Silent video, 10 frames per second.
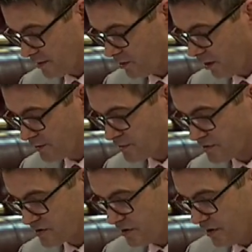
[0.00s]

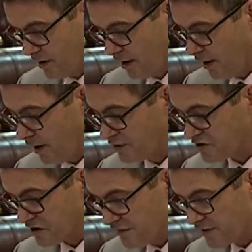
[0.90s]
acknowledges the
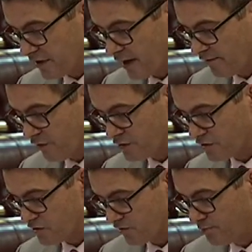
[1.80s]
significant
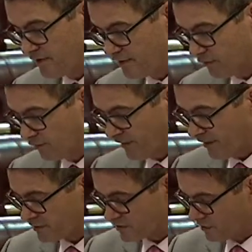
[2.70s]
anniversaries of pivotal
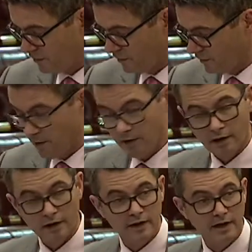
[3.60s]
events
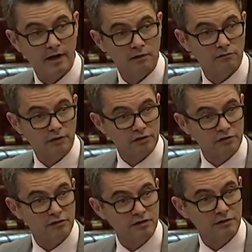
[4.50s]
in our
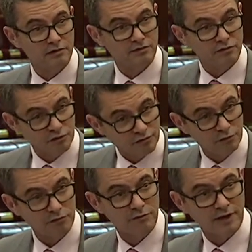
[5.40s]
relatively
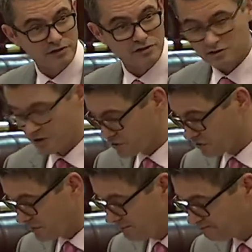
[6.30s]
youthful nation's
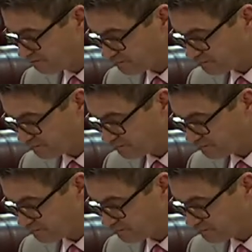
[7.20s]
history,